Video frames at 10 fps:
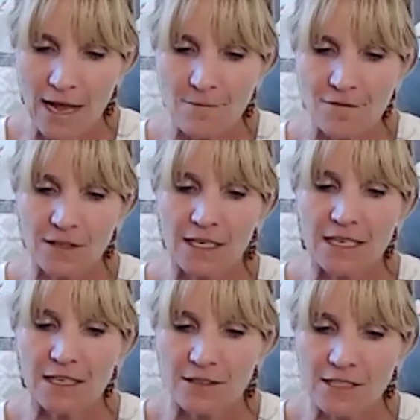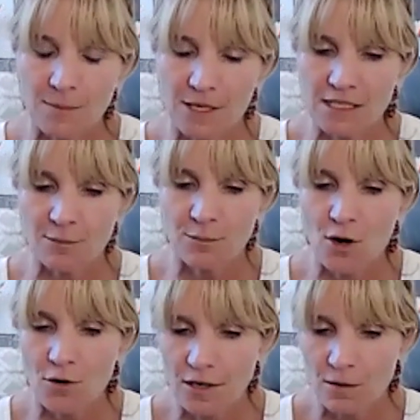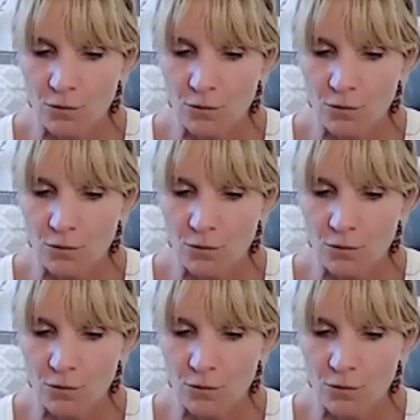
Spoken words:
I'm feeling guilty because I've broken a